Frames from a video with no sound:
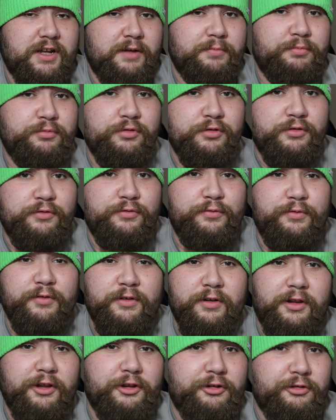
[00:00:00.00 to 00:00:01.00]
a couple of
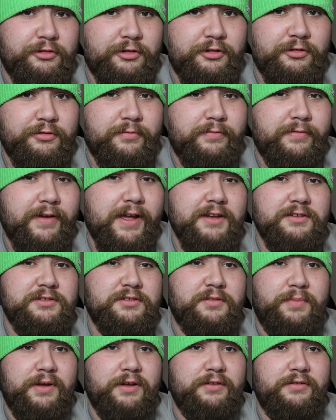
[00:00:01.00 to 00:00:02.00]
little known
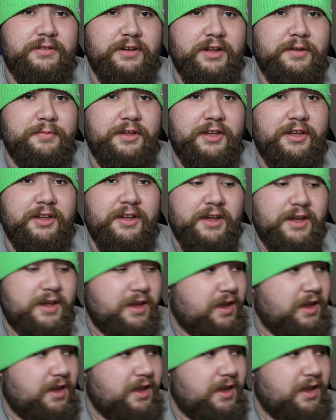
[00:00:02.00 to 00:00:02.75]
facts about Dubby,